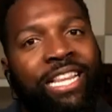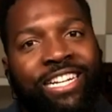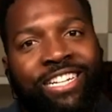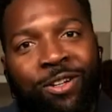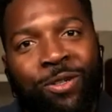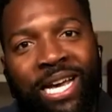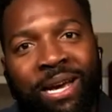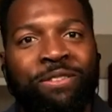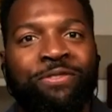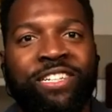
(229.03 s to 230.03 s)
end of those
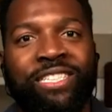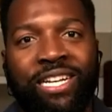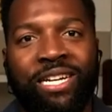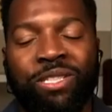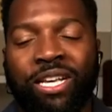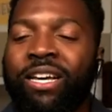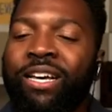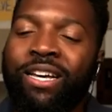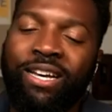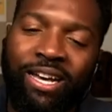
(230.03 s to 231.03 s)
happy fun times
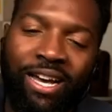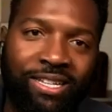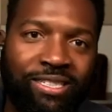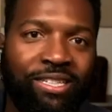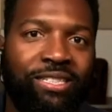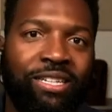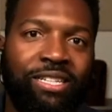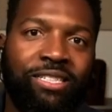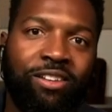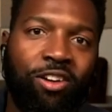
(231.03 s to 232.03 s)
as the city
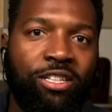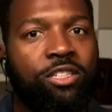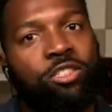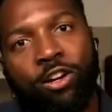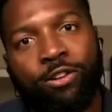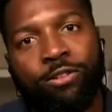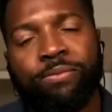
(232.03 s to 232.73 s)
started to turn.